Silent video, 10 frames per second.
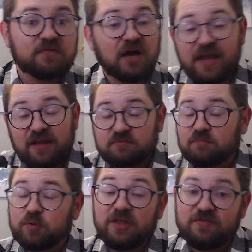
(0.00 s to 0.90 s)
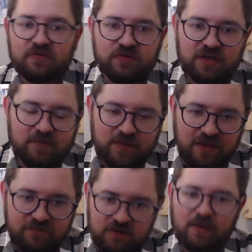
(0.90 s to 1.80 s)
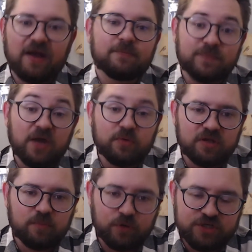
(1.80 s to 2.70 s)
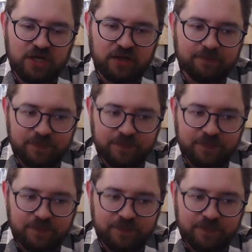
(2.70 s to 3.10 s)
again, please feel free to give me that feedback. I'd really appreciate it.